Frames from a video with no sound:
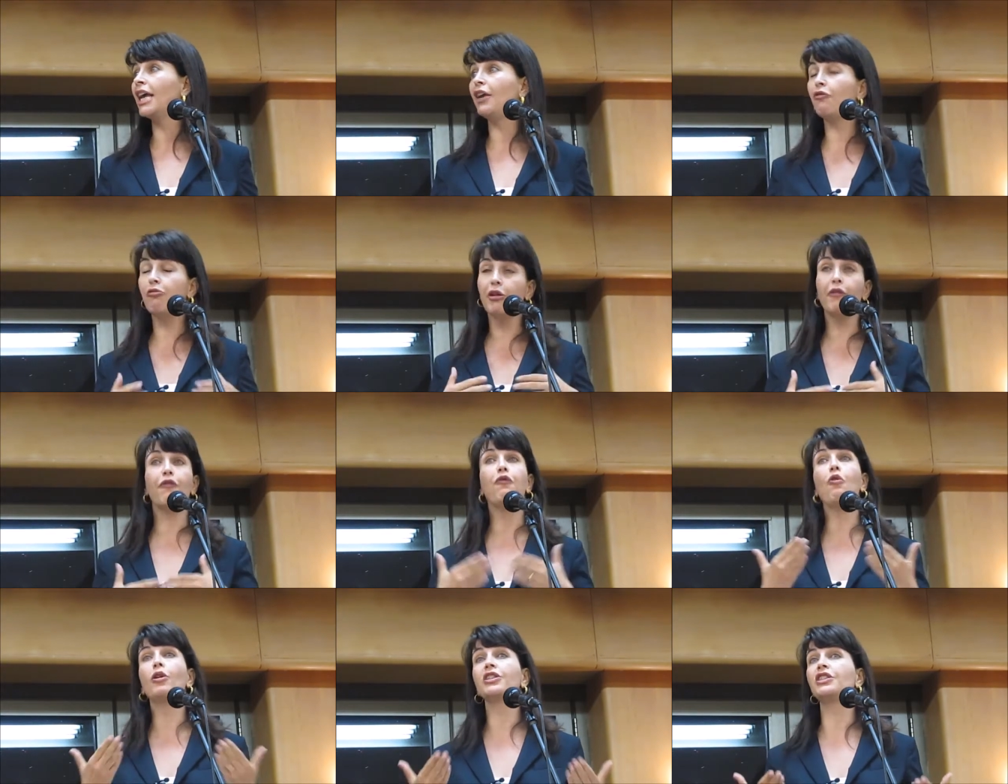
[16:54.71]
If we're
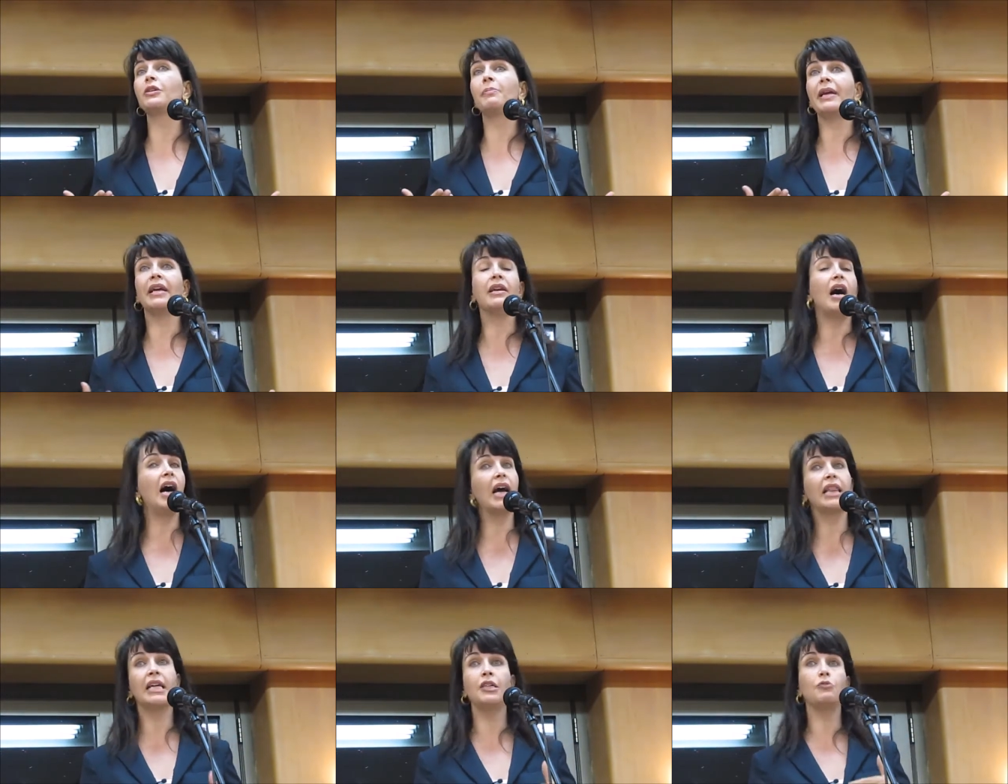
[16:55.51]
forced to be an
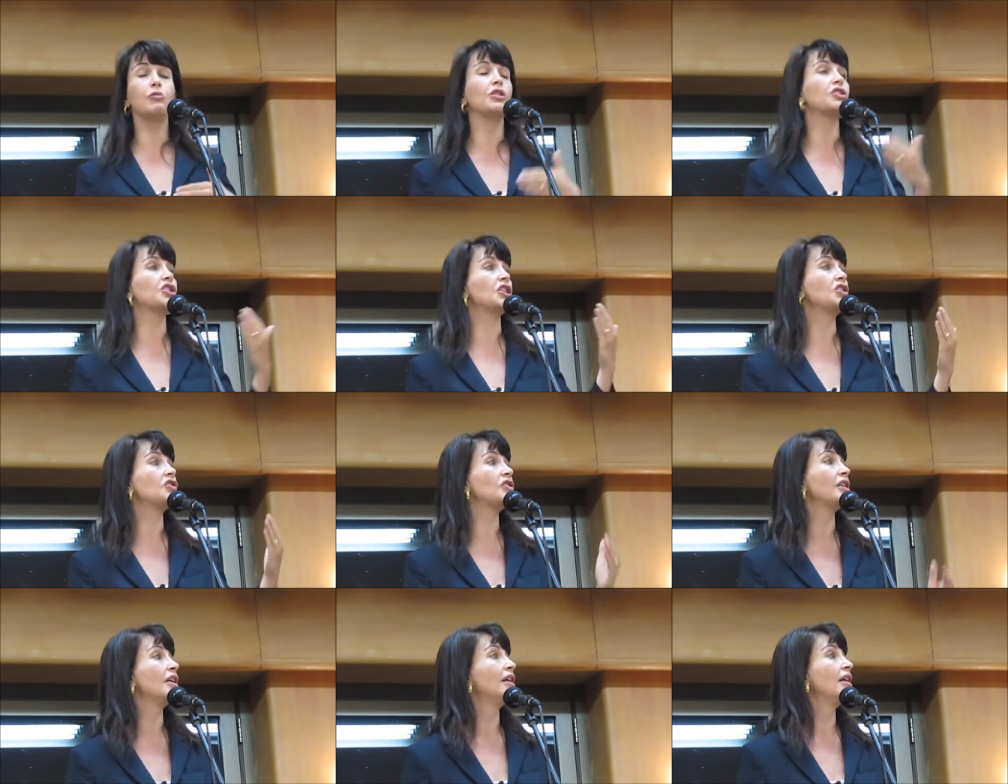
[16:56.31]
island, we'll
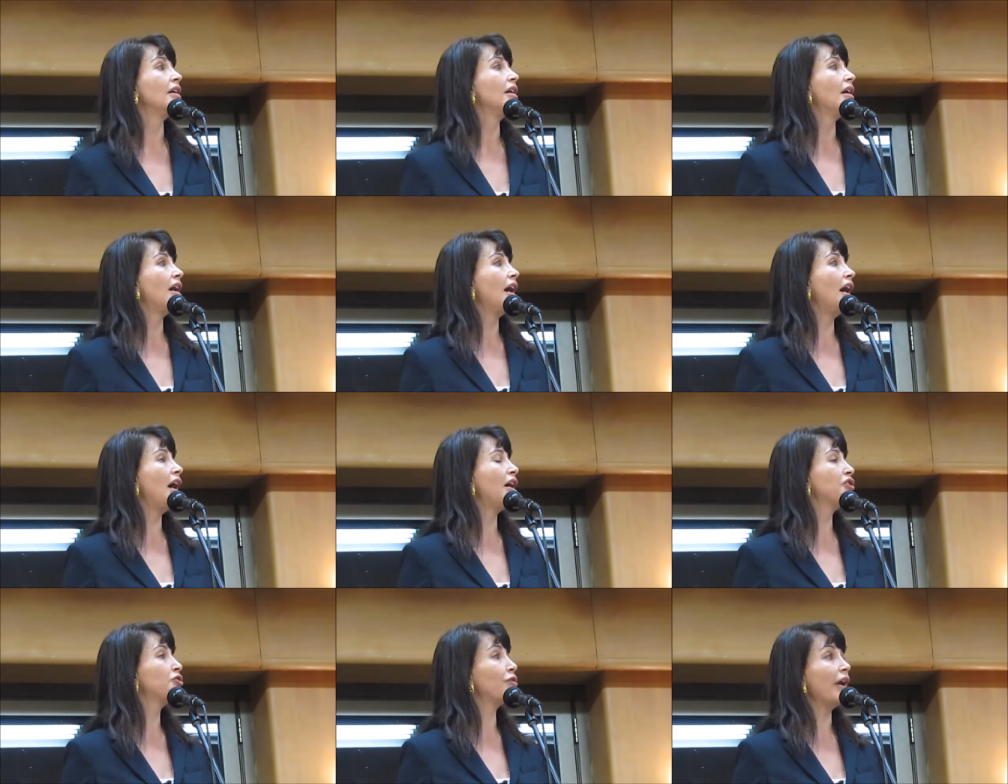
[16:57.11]
just
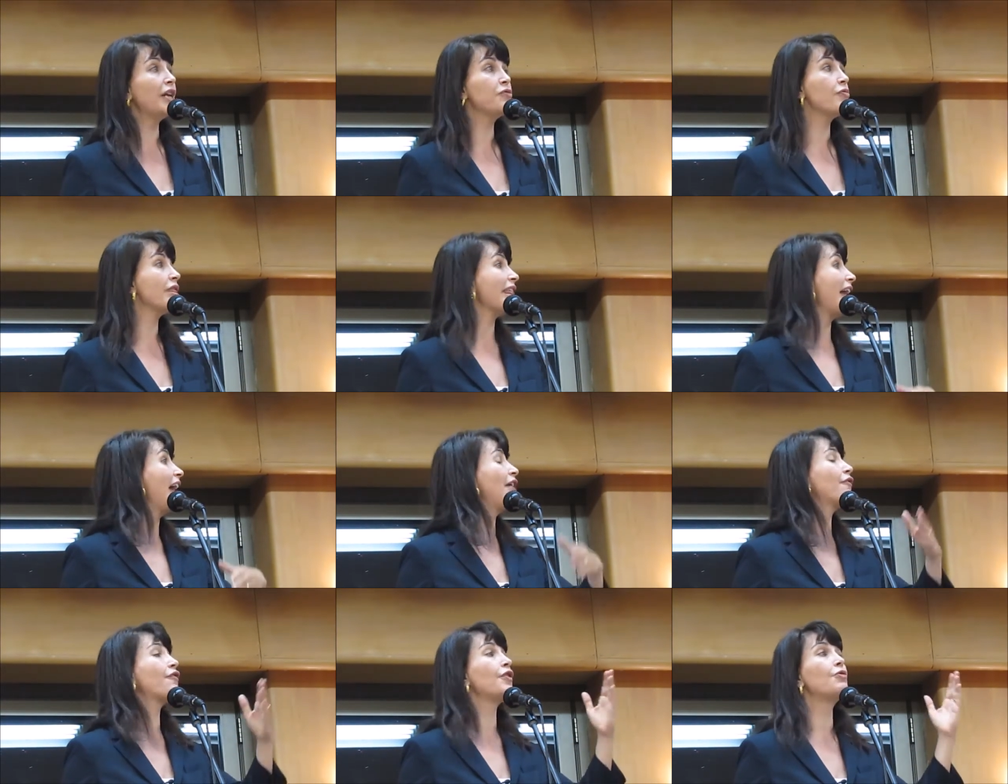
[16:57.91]
uh, trade with
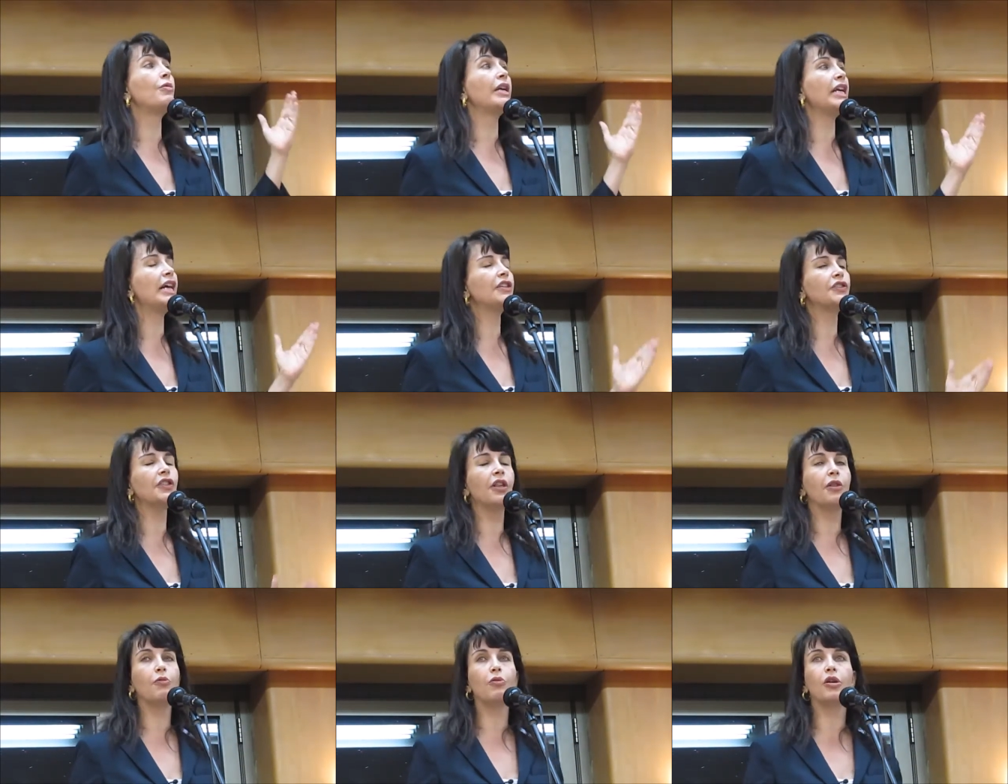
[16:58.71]
everyone else
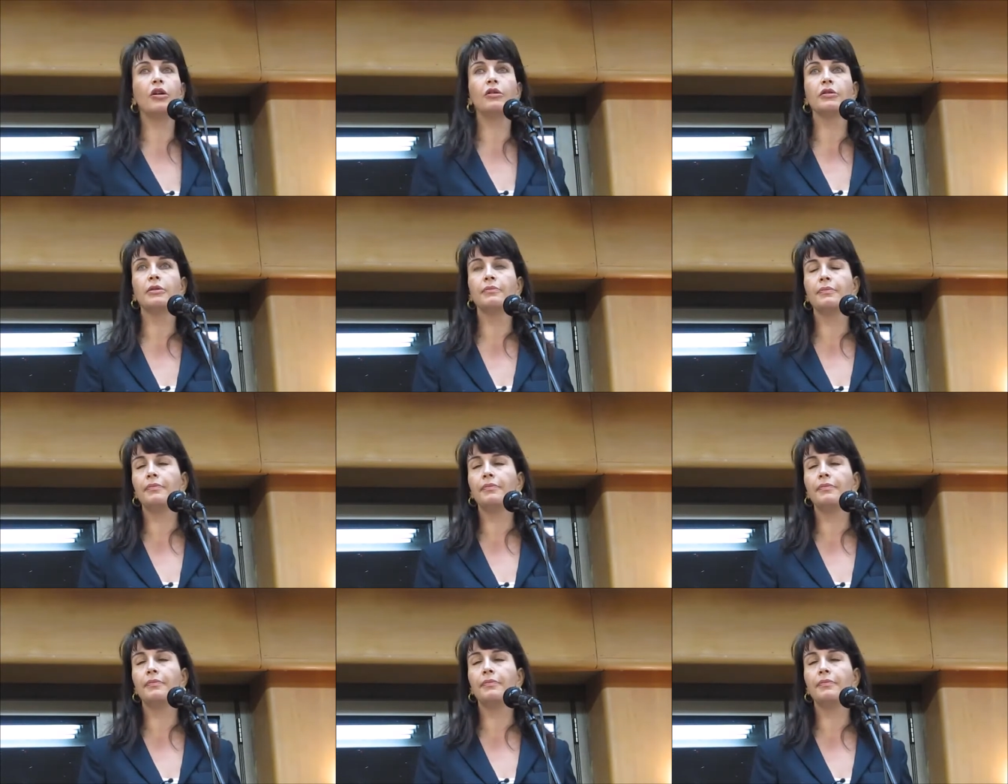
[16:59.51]
in the world